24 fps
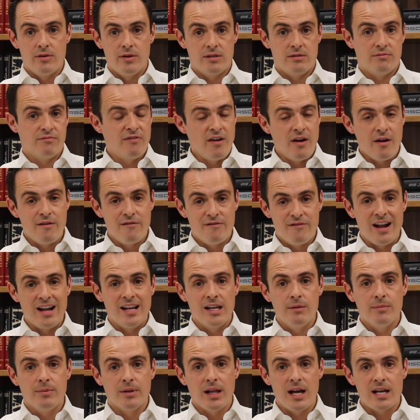He's a very
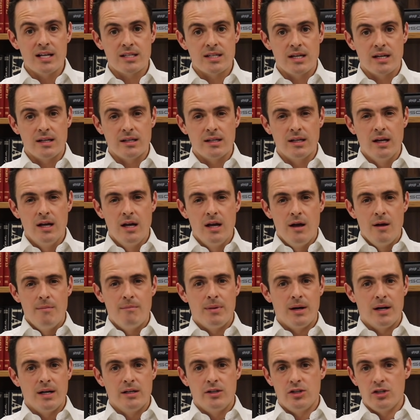valuable asset,
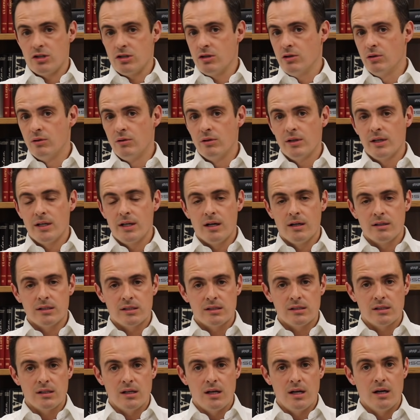by just calling
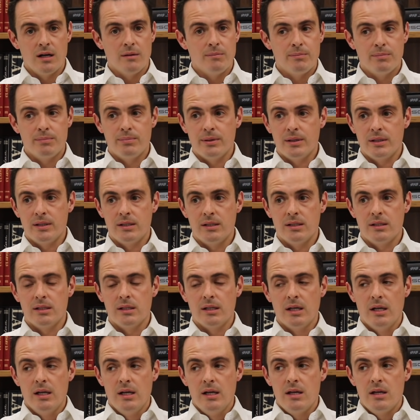us up, and
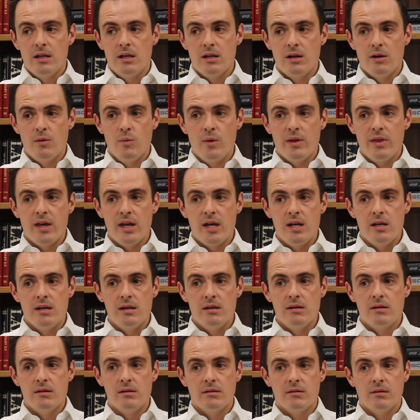you know,
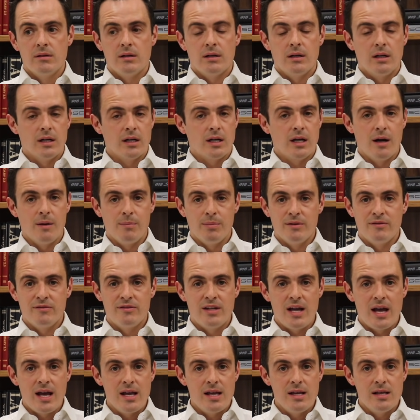within a couple of
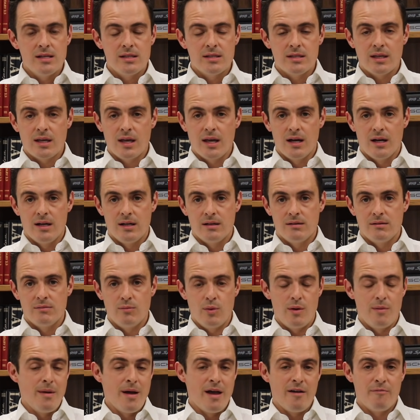days the car,
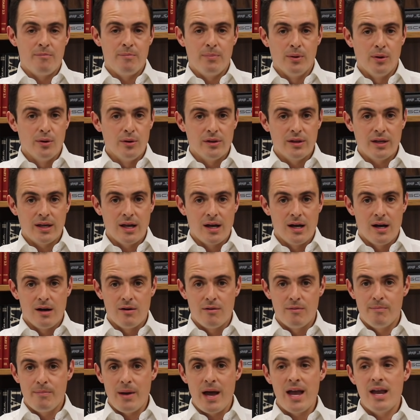we may have bought the
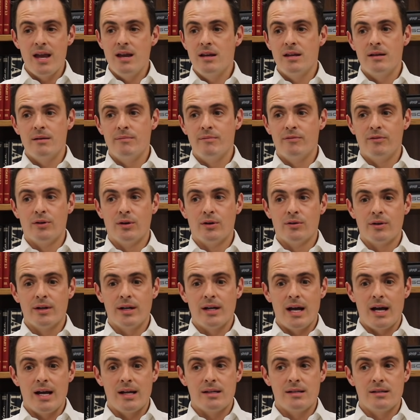car, paid him for it
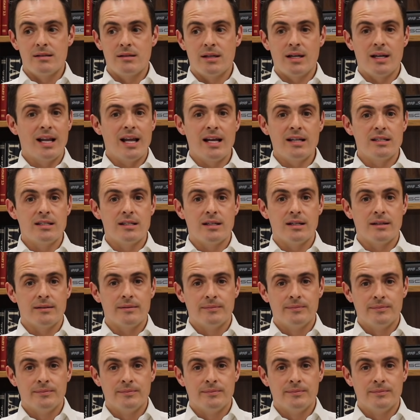and collected it.